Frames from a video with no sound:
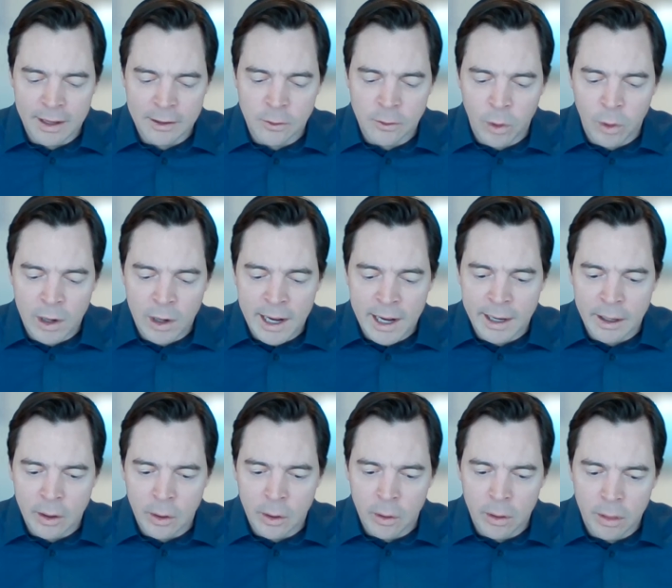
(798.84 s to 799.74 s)
that's
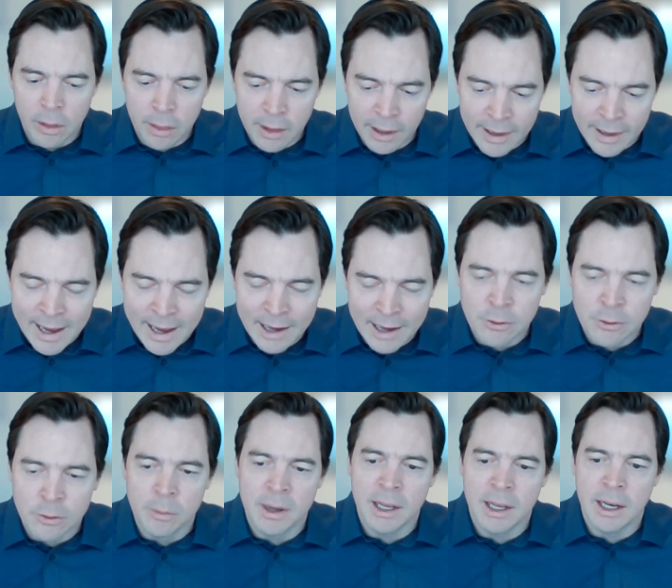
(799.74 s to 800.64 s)
why the last
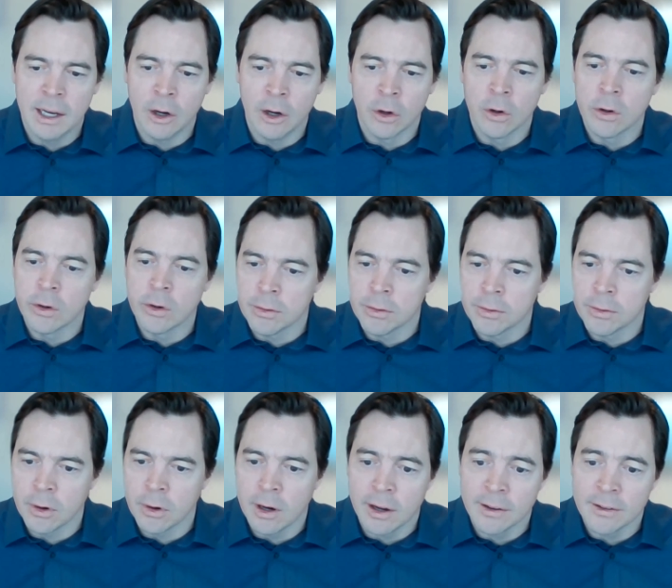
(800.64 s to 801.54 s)
remaining hurdle
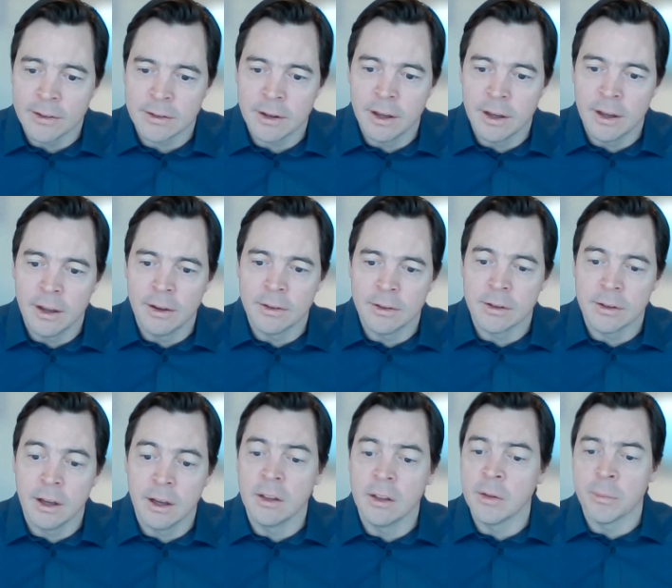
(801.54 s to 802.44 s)
for us is
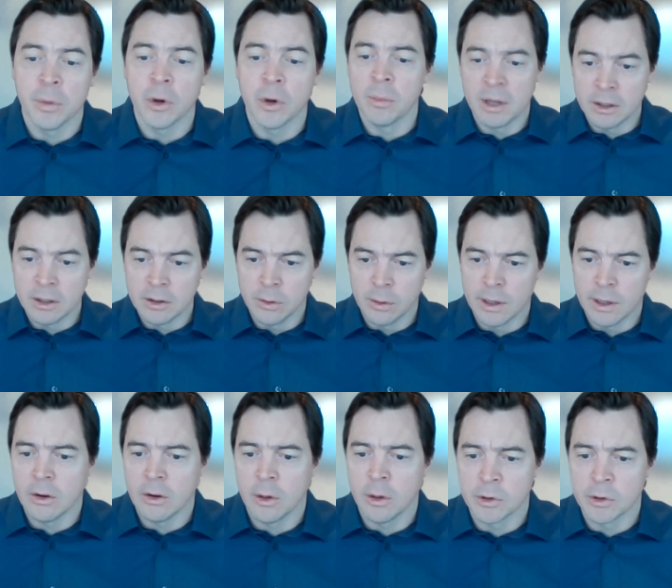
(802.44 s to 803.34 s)
getting the permit to
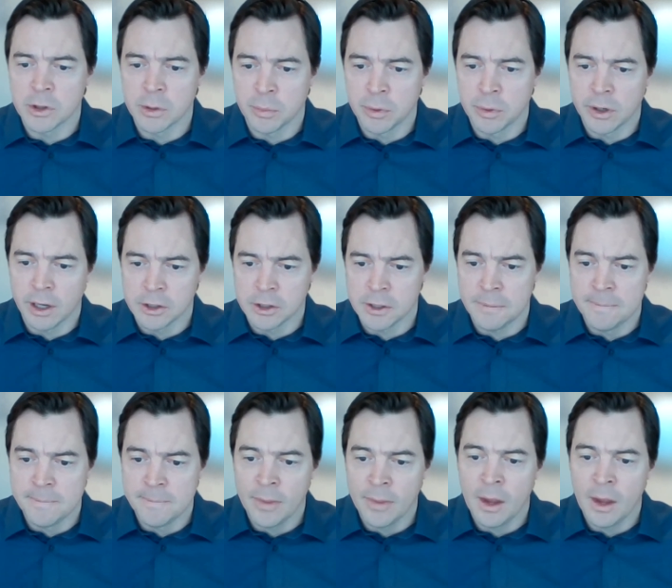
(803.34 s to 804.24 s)
allow commercial
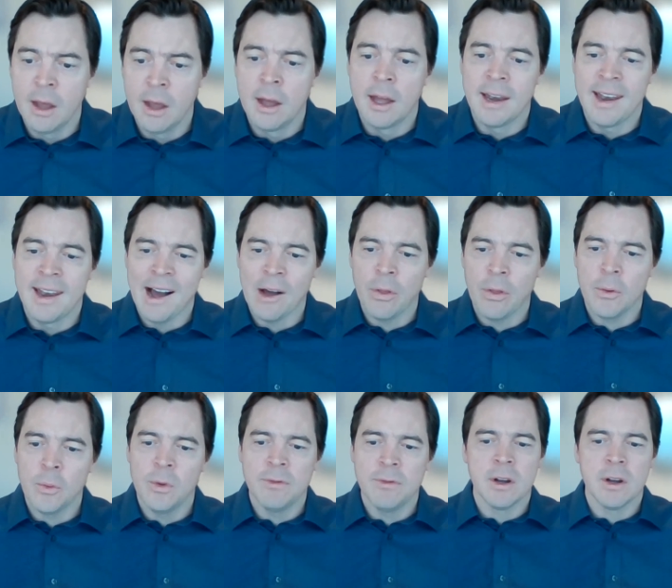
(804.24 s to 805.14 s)
production. Now
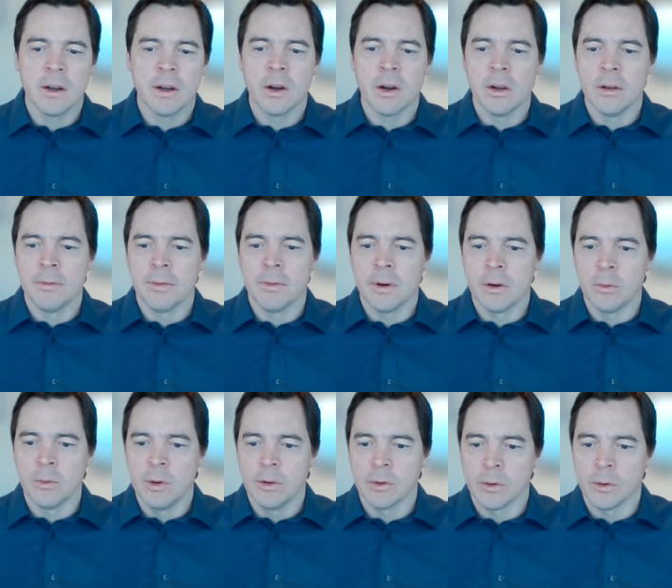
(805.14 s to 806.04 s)
that we've done all of
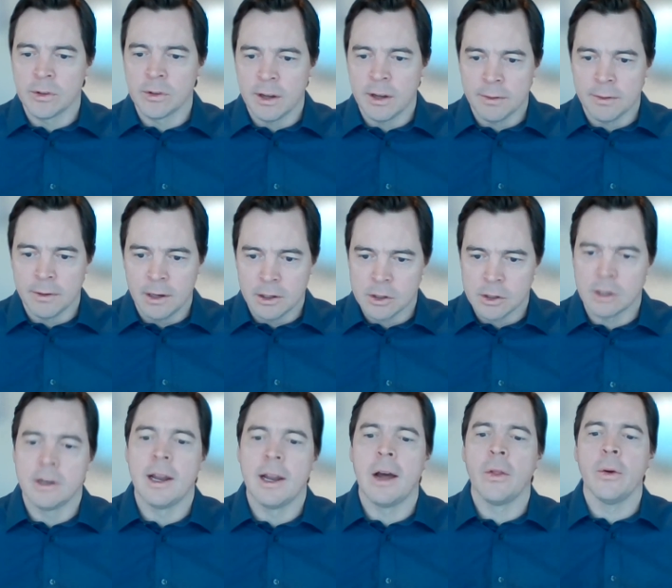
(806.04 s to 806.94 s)
our resource
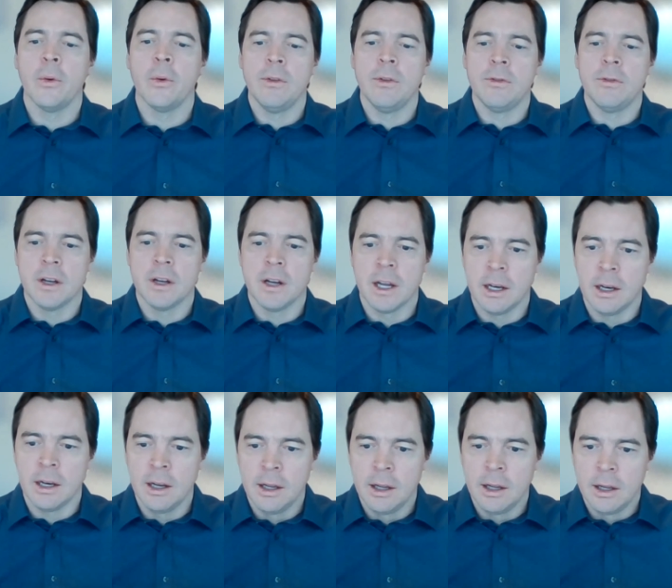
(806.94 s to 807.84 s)
definition, now that we've
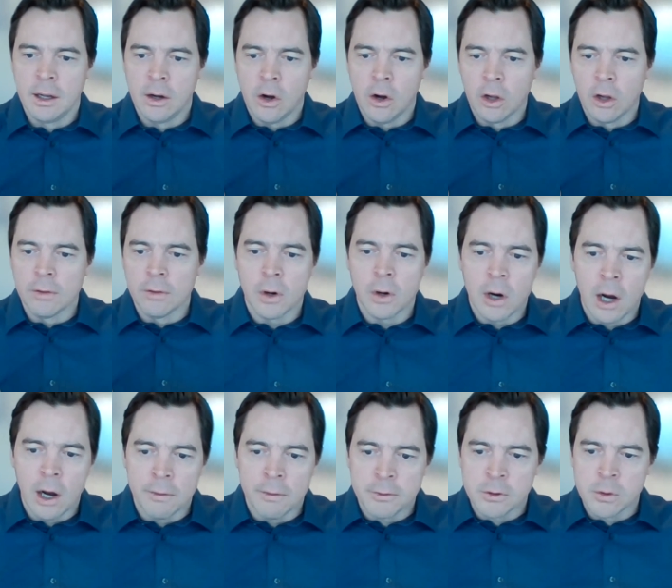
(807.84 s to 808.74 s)
done all of our
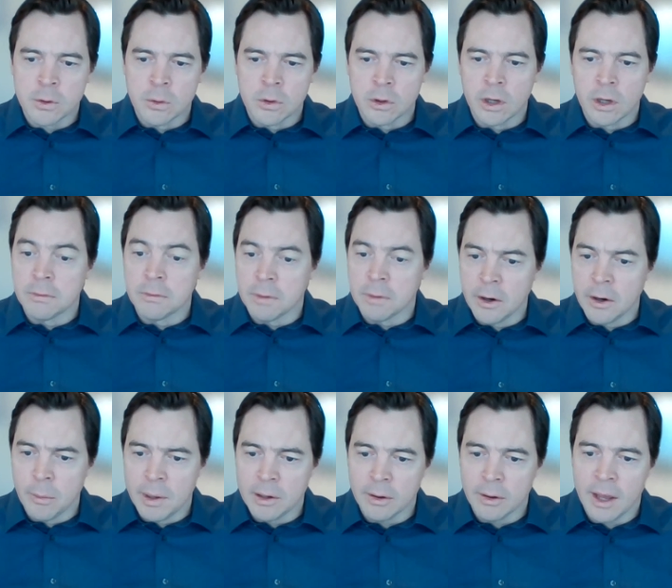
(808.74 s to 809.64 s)
offshore
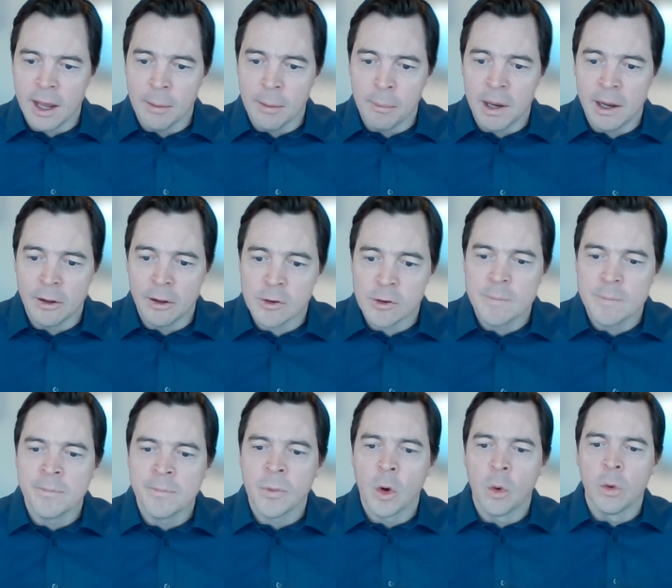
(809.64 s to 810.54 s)
environmental campaigns,
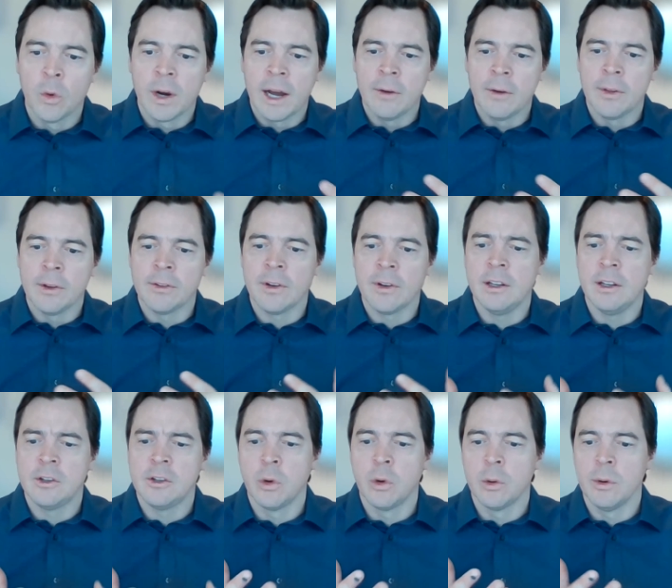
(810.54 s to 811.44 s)
we're now in the
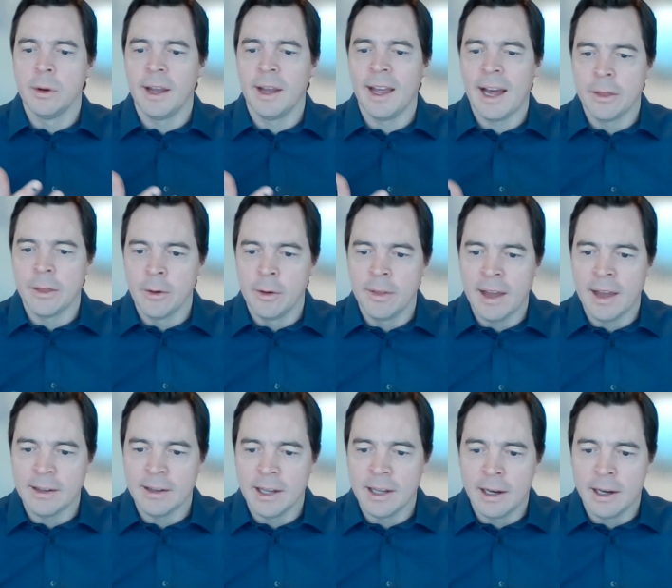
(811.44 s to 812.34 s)
stage where we're gathering
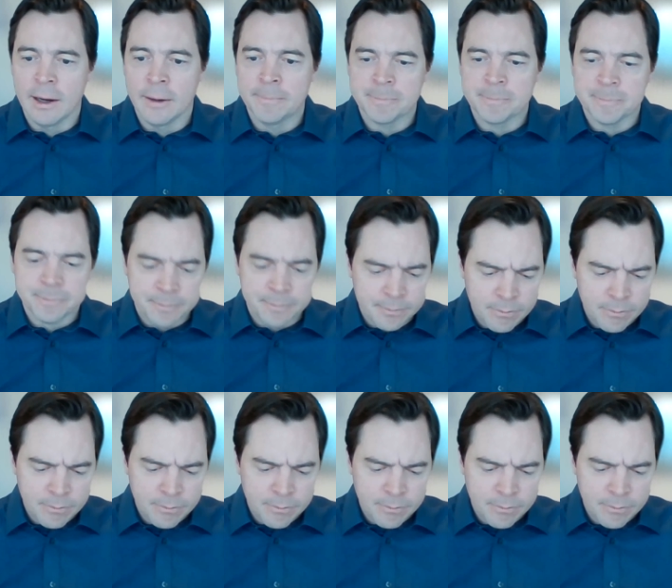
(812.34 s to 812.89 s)
that data,